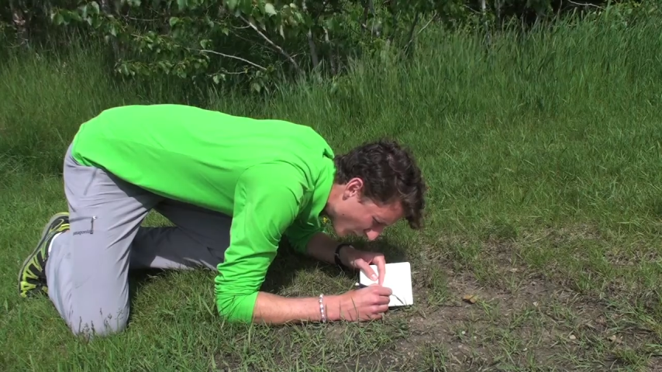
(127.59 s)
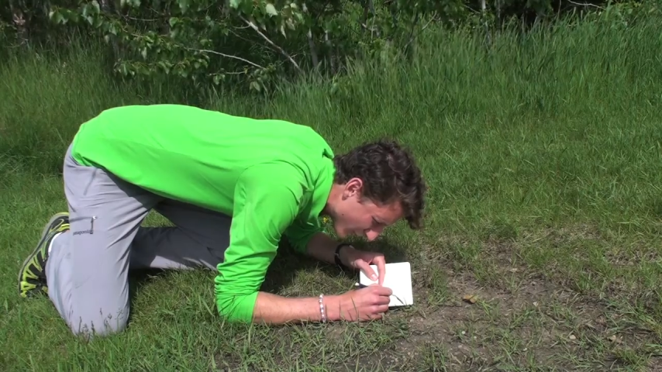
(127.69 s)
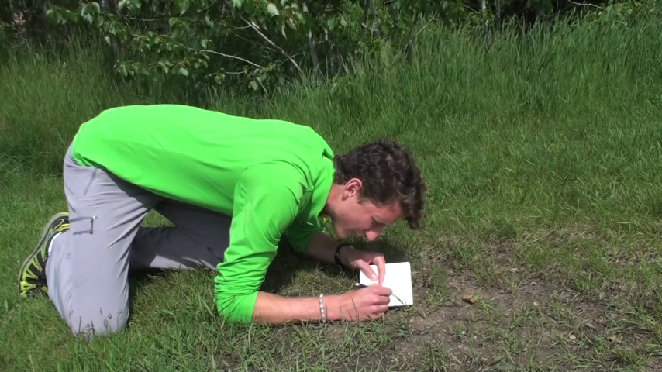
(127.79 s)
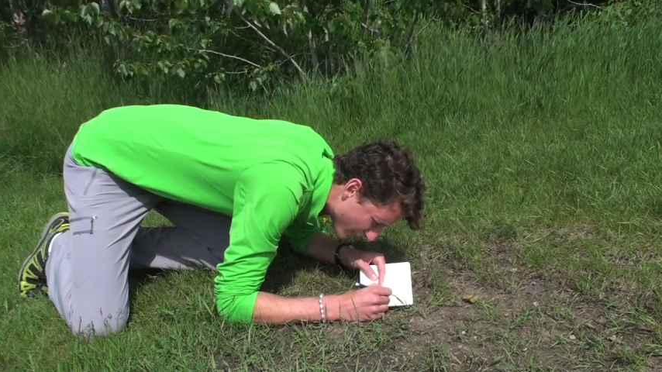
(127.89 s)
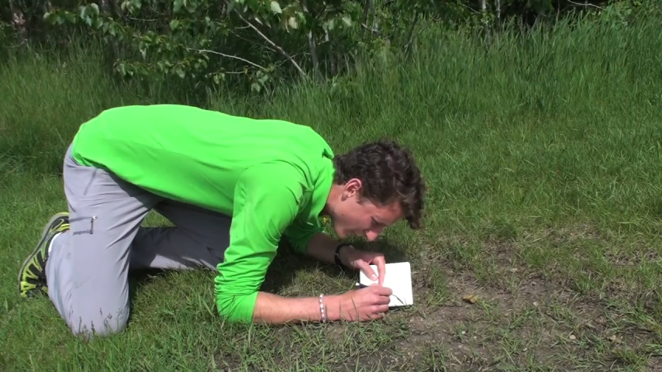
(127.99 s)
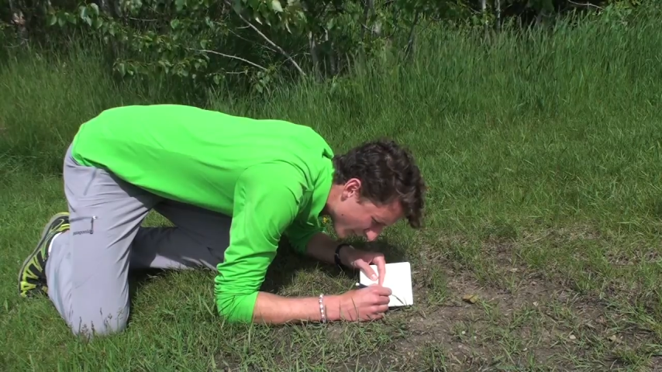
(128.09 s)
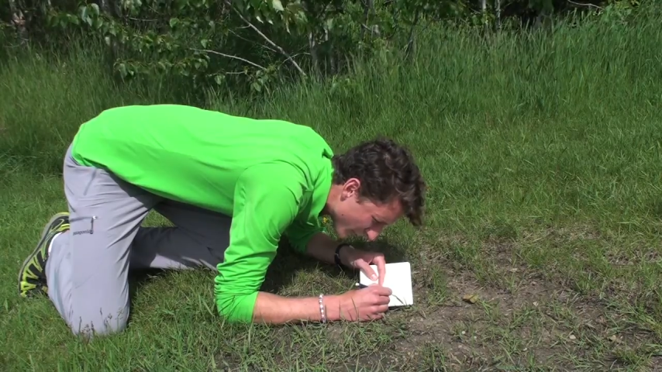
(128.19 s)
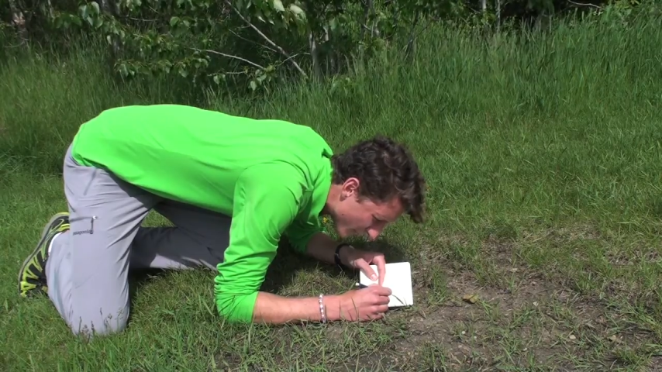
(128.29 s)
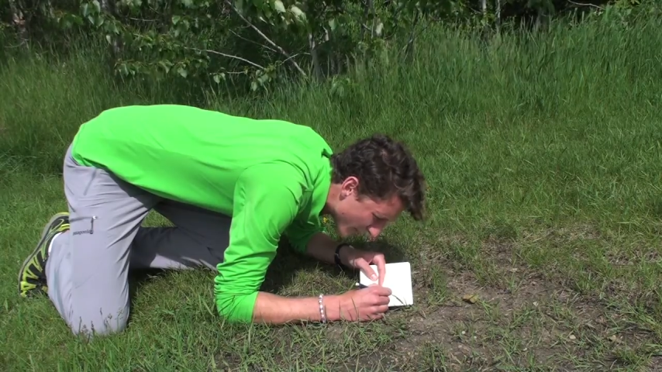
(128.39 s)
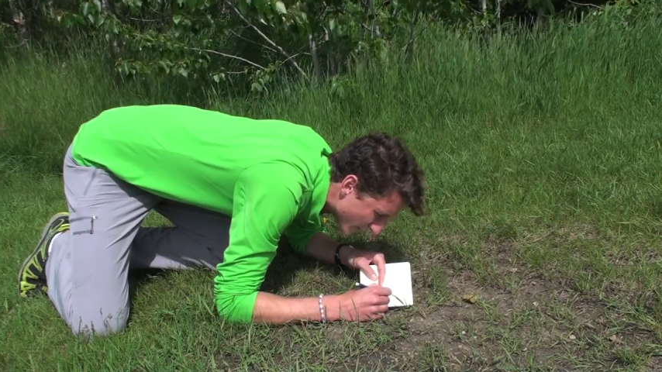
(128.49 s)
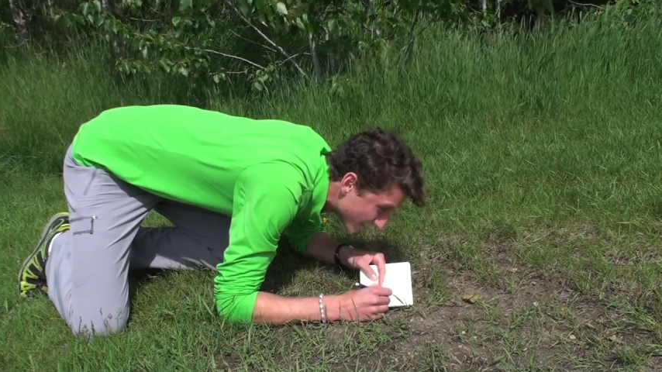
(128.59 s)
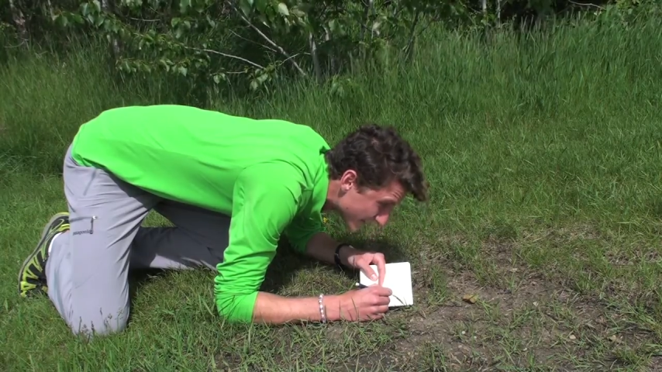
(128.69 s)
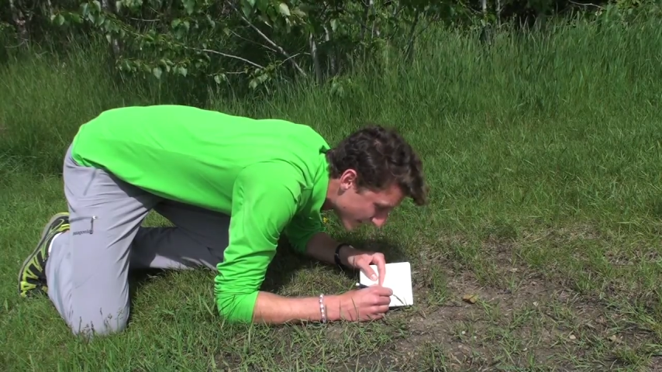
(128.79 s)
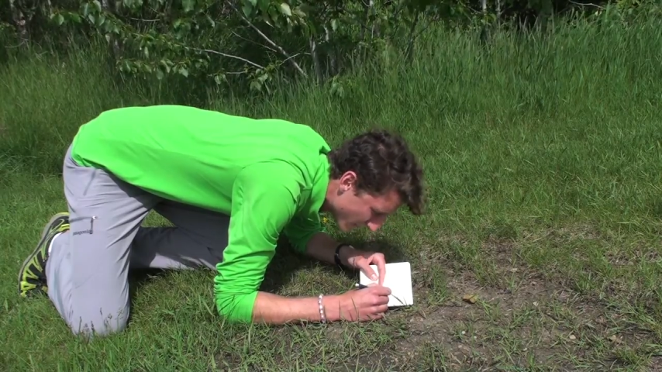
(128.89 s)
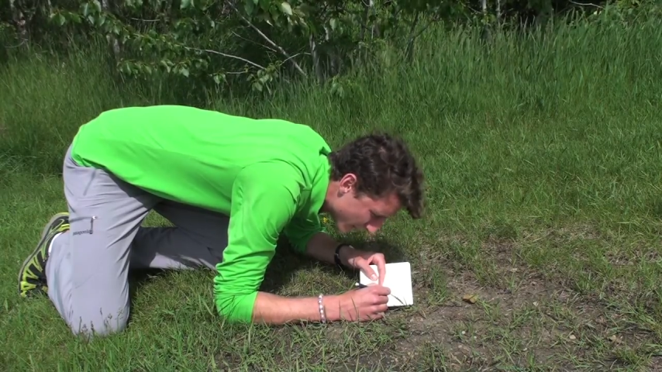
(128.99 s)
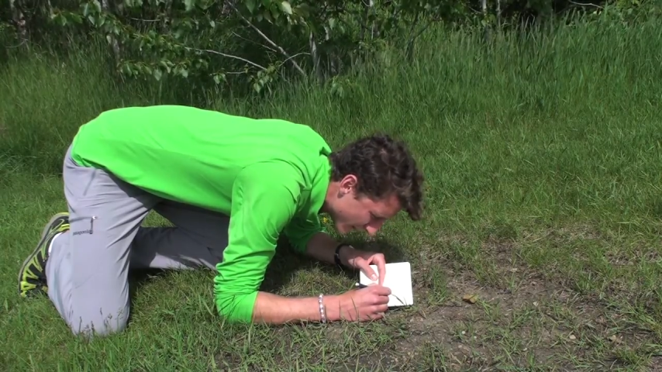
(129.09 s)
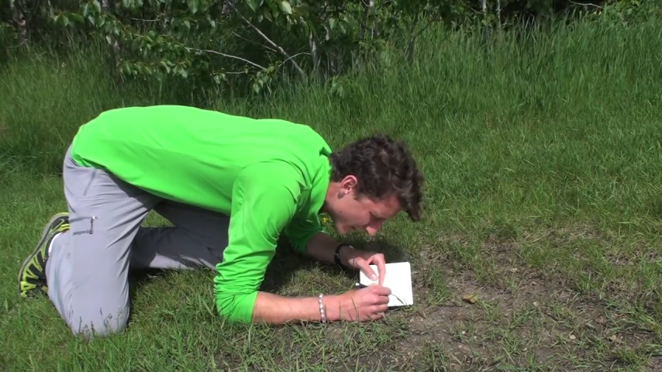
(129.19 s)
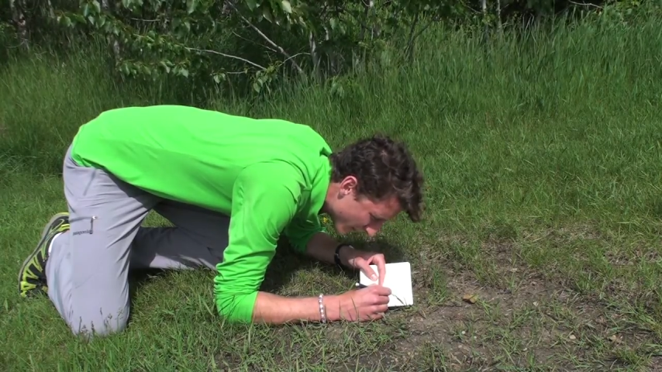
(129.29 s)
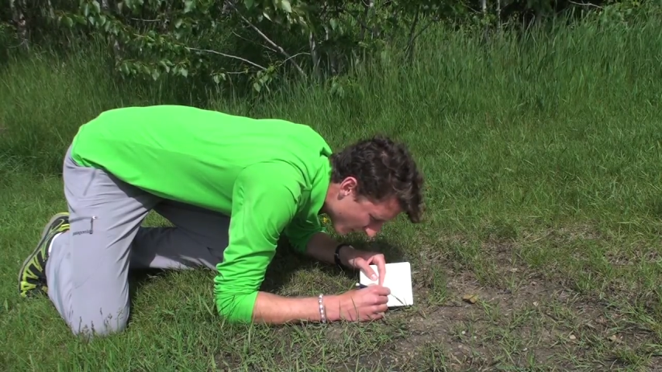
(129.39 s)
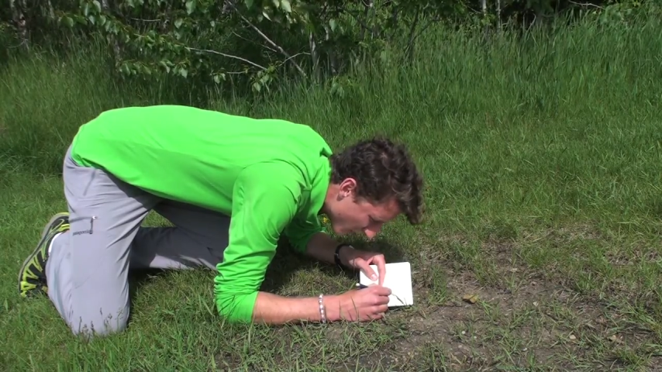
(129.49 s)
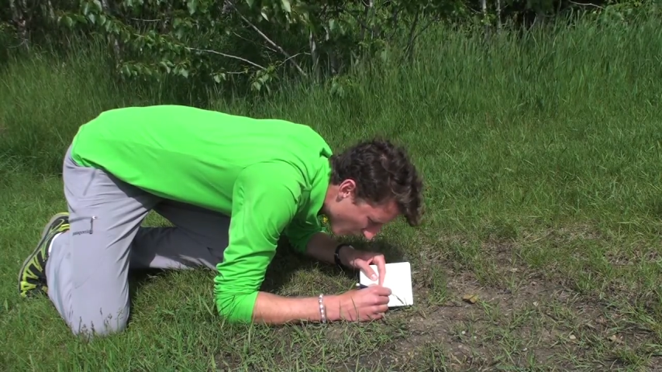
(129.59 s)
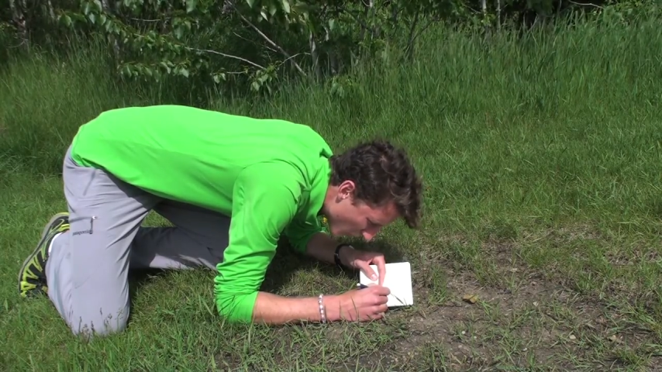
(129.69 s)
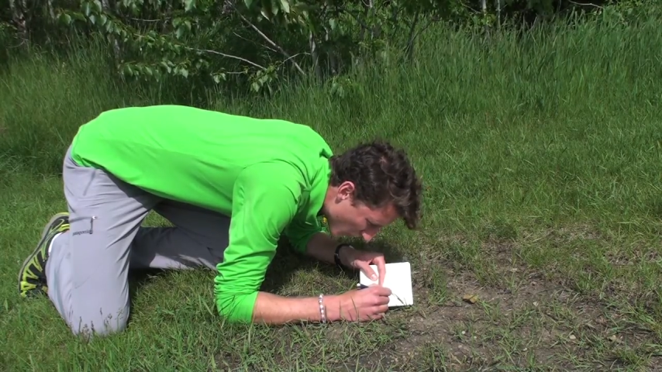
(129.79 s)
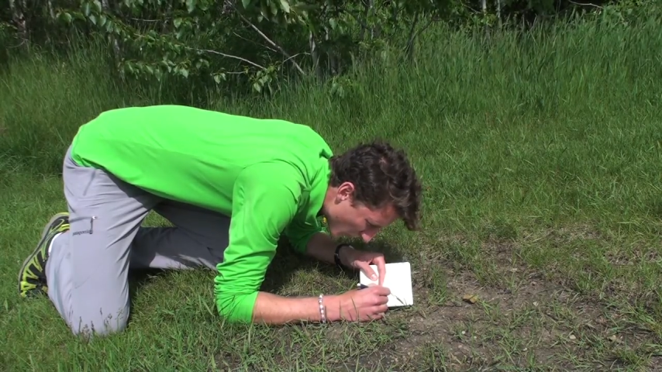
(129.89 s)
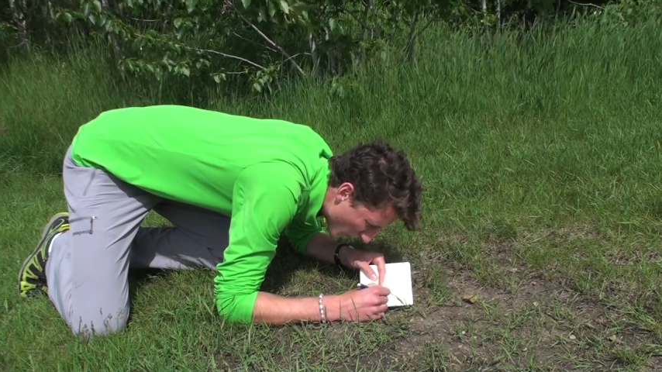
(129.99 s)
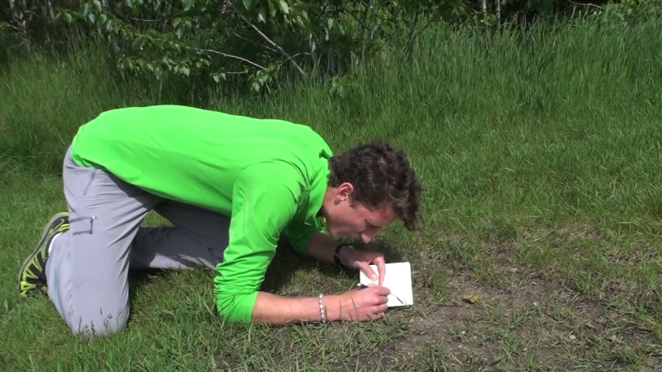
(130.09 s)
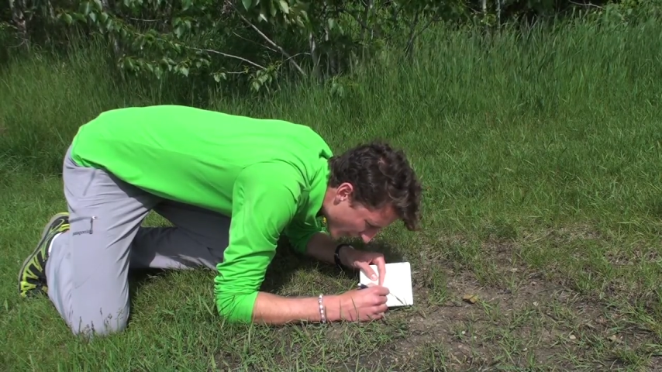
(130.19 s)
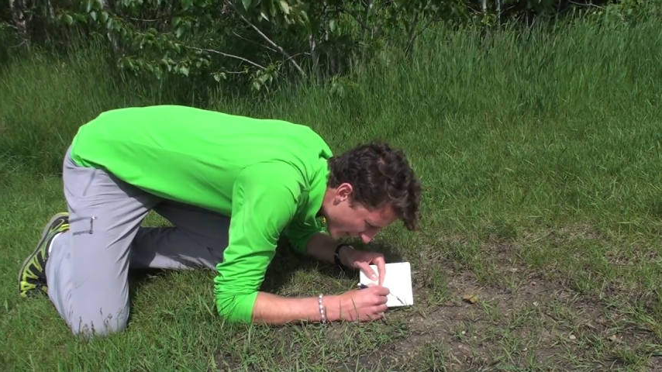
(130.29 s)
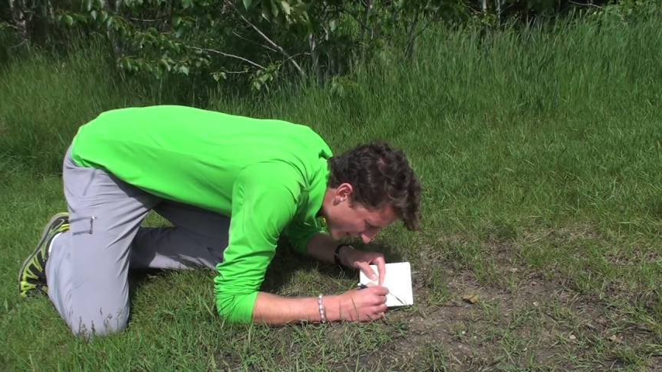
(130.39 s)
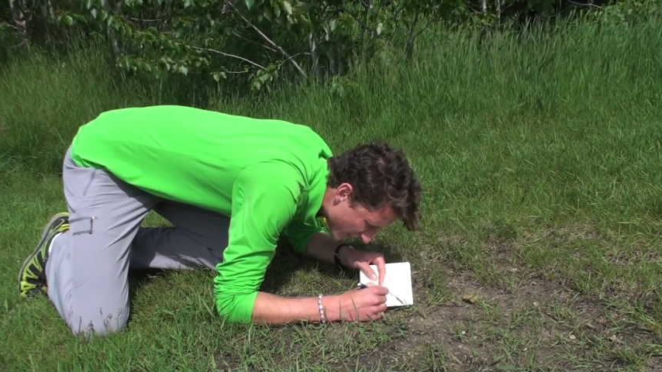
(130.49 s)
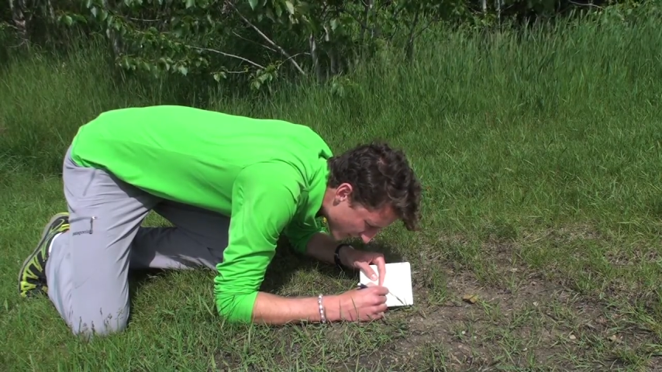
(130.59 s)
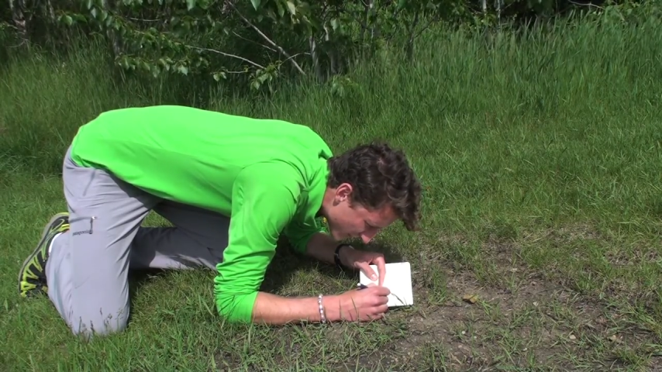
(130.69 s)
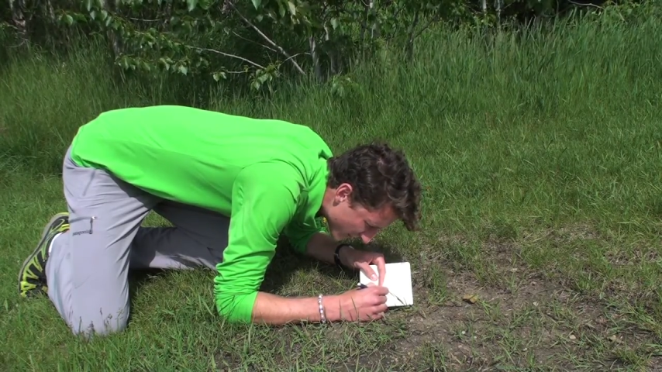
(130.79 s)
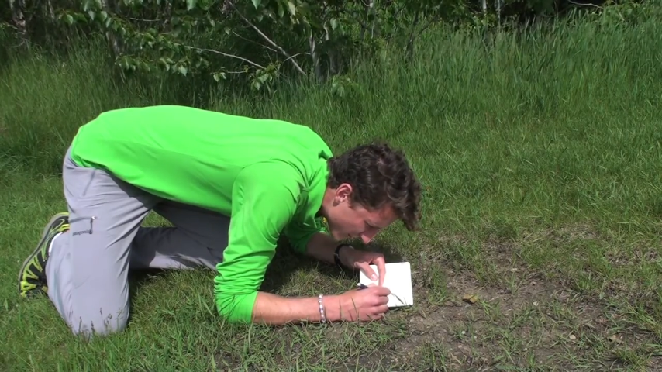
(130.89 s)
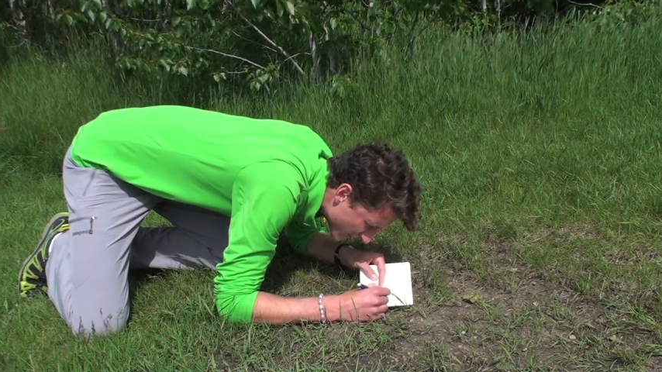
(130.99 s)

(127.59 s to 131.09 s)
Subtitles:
No face is visible, so there are no lips to read.